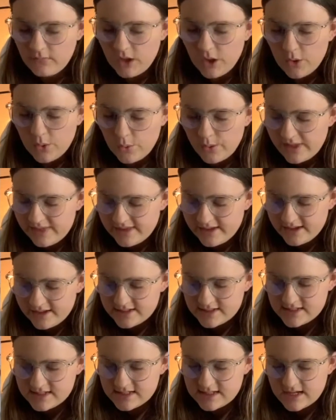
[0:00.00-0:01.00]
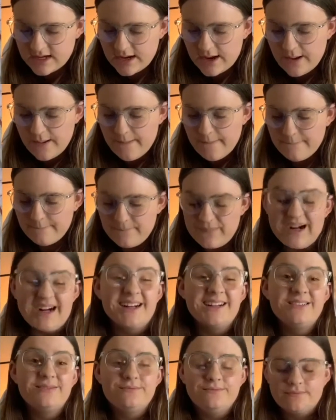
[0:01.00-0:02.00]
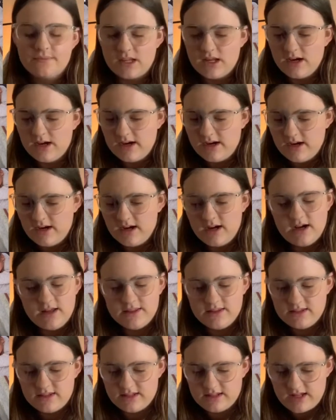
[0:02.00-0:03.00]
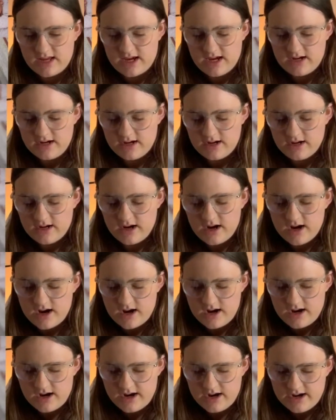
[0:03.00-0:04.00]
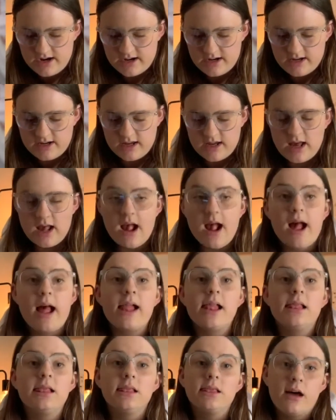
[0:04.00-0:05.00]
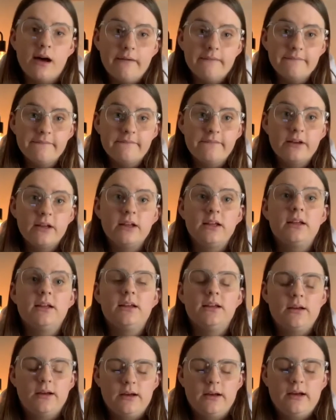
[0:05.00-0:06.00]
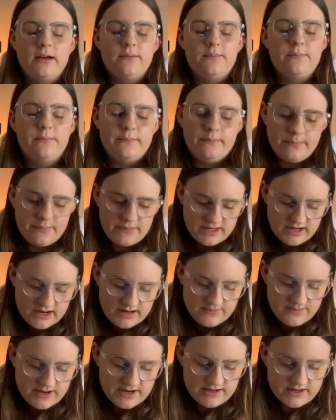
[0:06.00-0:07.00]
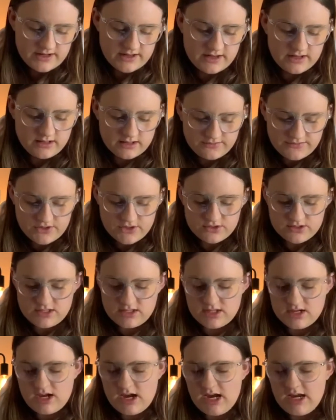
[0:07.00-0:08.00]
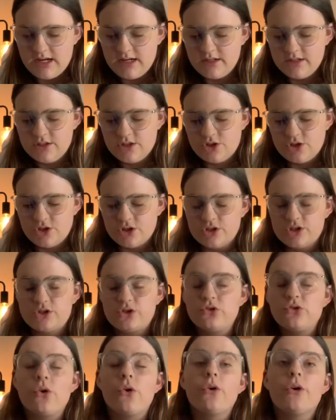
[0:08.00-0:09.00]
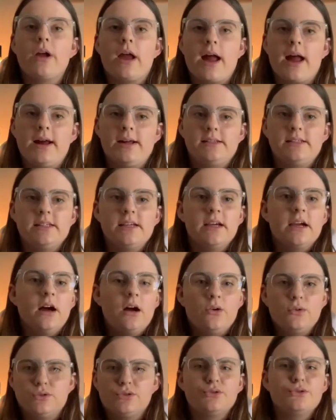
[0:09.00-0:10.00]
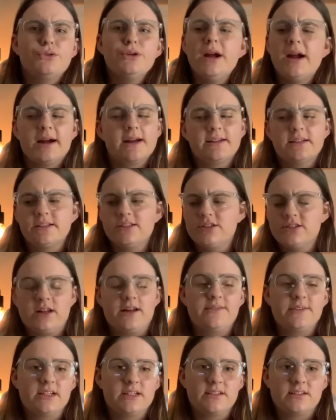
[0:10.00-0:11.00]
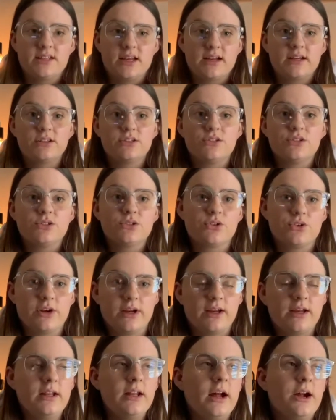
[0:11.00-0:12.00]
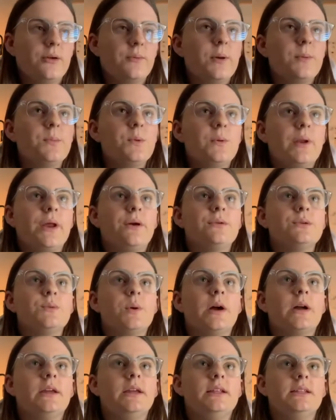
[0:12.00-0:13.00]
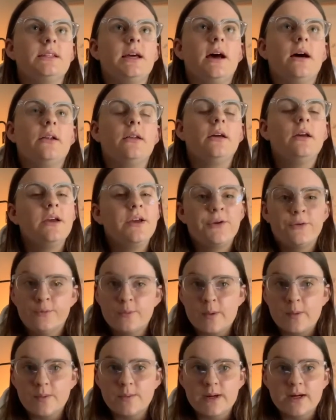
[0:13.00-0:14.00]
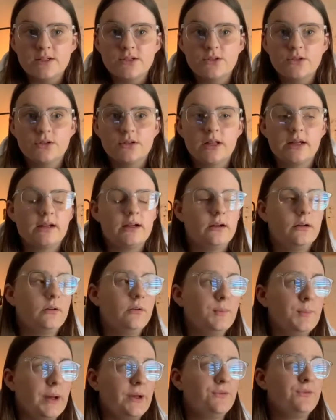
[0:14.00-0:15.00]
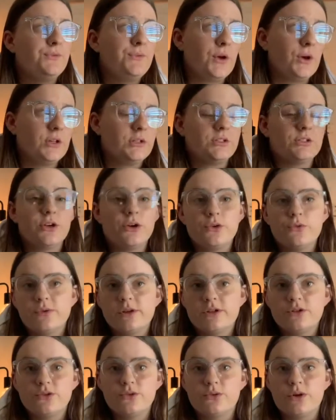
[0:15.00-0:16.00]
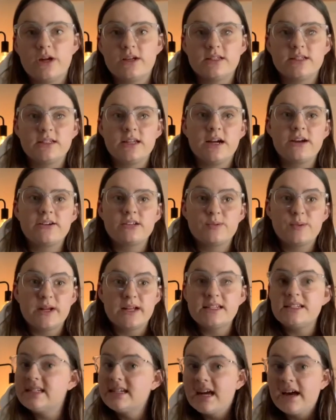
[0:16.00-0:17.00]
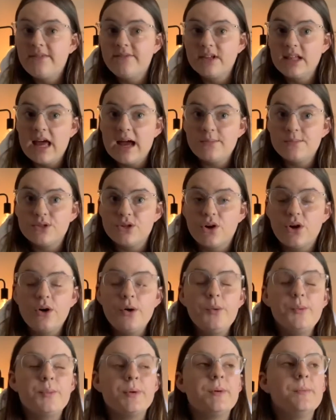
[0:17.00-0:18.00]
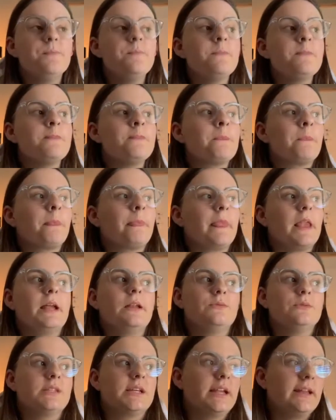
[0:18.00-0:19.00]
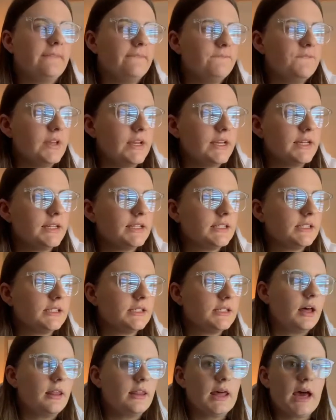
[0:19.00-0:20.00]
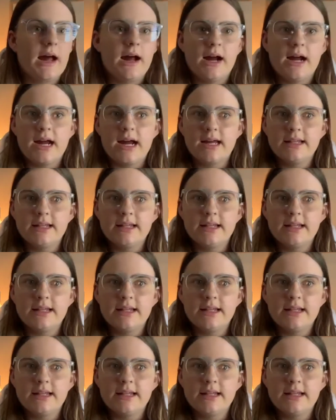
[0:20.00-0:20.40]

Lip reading: with it, but other than that, I love the iPad and I love using it, and it's just so handy. Well, it's also handy just having a second screen. I remember when I was working down, back to like my first original nursing diaries when I didn't have a laptop, and it was getting fixed, that I had